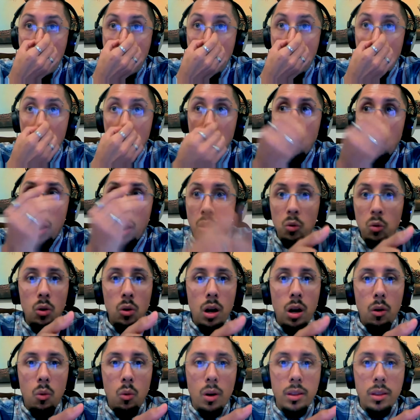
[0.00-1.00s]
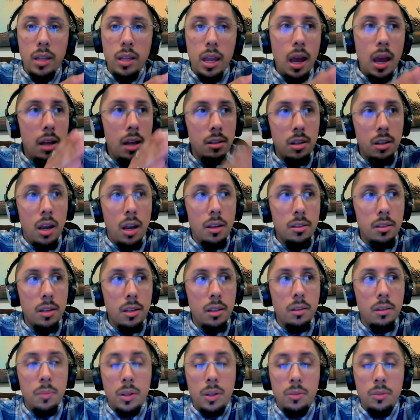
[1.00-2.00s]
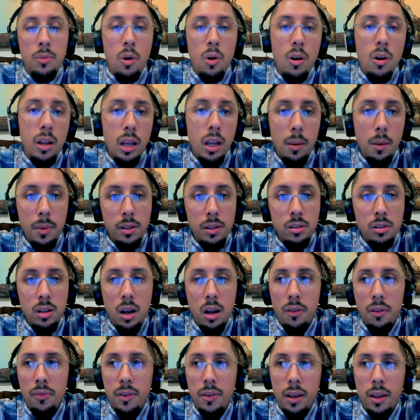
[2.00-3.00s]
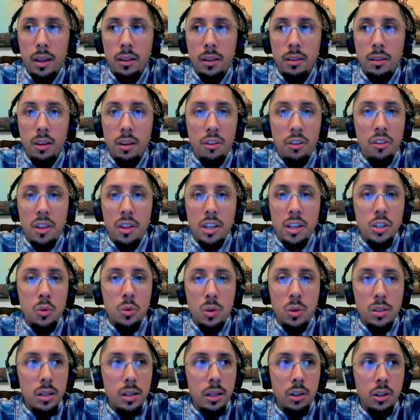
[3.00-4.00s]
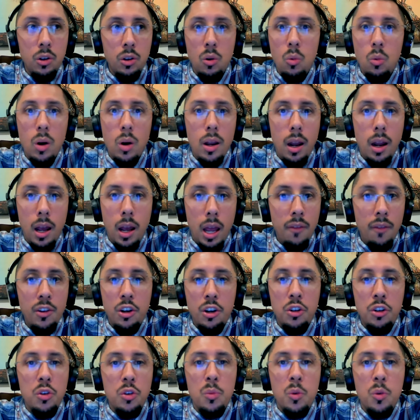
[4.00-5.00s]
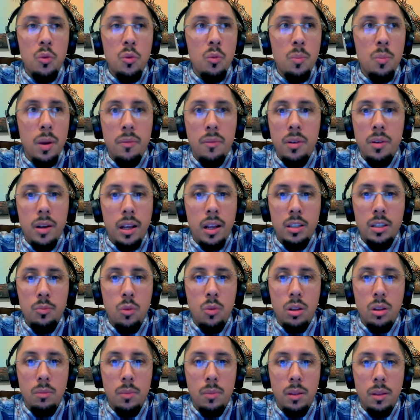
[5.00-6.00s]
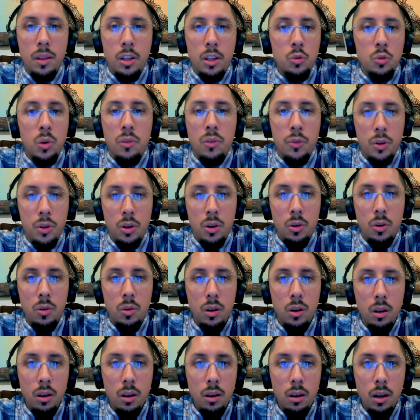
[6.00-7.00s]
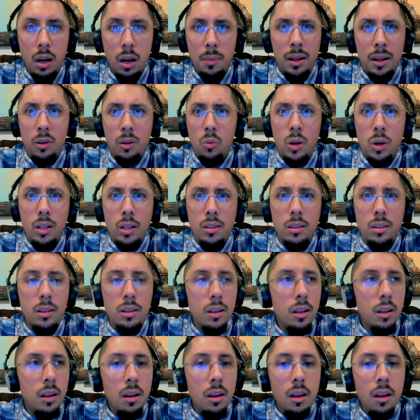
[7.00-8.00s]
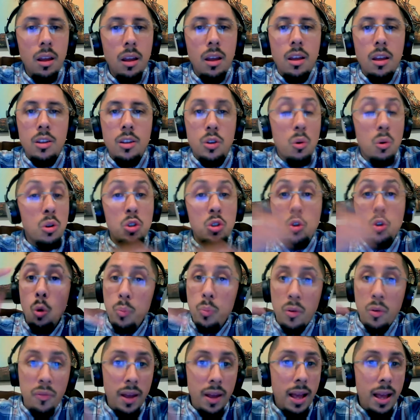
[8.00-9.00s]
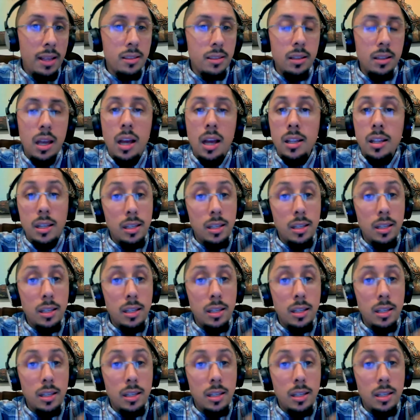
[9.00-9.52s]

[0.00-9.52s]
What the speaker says: one day I sent Veronica my stuff, and the other day she was like, you know what, I have an interview maybe next week for you. And I'm like, what? So it was super fast. And as I